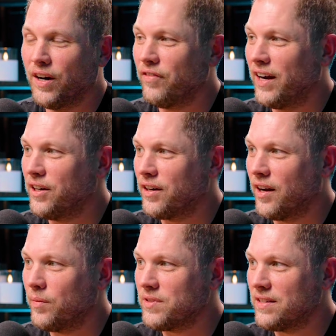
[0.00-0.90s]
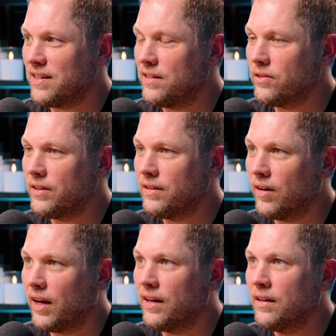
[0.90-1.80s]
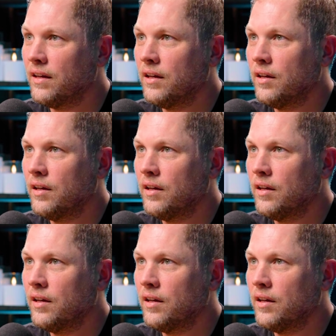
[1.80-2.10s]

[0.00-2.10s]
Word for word: verify your comps as easily. Right.